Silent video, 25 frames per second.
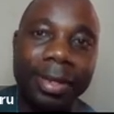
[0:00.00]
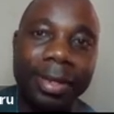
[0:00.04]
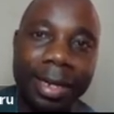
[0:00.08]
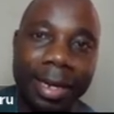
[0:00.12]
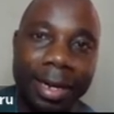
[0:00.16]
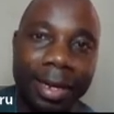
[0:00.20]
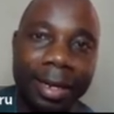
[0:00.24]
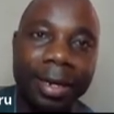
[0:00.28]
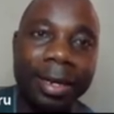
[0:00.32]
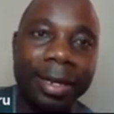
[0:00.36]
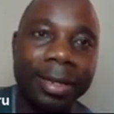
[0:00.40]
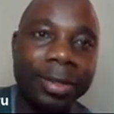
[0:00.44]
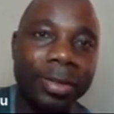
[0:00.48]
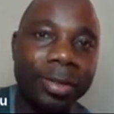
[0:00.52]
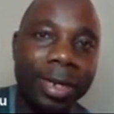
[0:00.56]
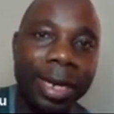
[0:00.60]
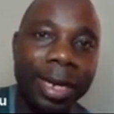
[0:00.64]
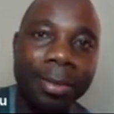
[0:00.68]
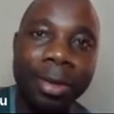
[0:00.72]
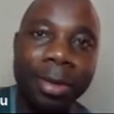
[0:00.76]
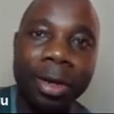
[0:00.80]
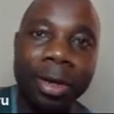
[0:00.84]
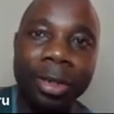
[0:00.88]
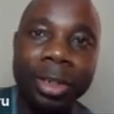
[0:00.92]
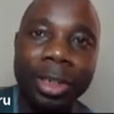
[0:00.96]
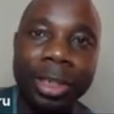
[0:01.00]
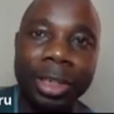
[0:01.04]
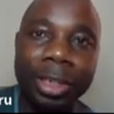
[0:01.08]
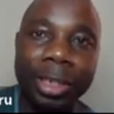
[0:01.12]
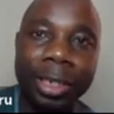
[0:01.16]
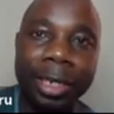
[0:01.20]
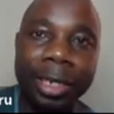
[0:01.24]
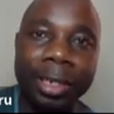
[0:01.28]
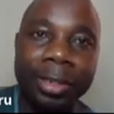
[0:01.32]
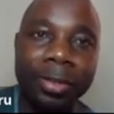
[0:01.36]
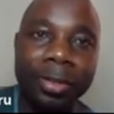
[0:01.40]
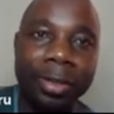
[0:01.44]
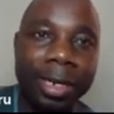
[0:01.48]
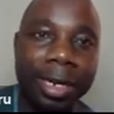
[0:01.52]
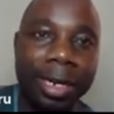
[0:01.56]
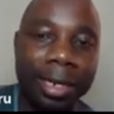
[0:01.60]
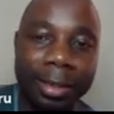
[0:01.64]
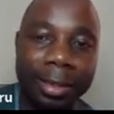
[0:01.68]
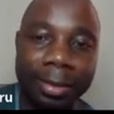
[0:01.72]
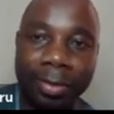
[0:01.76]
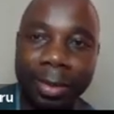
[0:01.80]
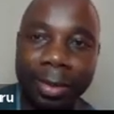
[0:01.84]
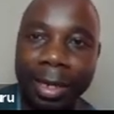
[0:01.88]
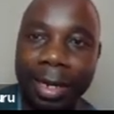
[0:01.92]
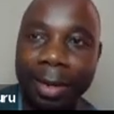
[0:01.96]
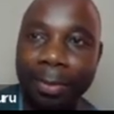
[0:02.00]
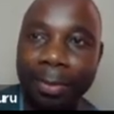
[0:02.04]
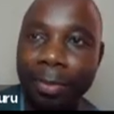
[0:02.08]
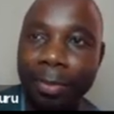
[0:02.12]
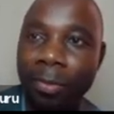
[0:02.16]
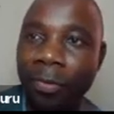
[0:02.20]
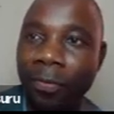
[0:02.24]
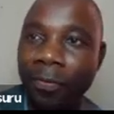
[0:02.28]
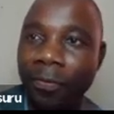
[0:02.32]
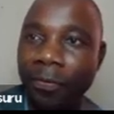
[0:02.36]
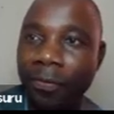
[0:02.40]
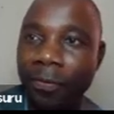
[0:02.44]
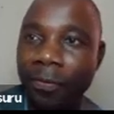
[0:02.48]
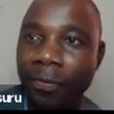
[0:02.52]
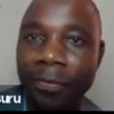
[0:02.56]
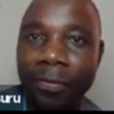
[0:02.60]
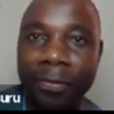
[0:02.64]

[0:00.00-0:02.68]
Yeah, so let me unshare so that we can move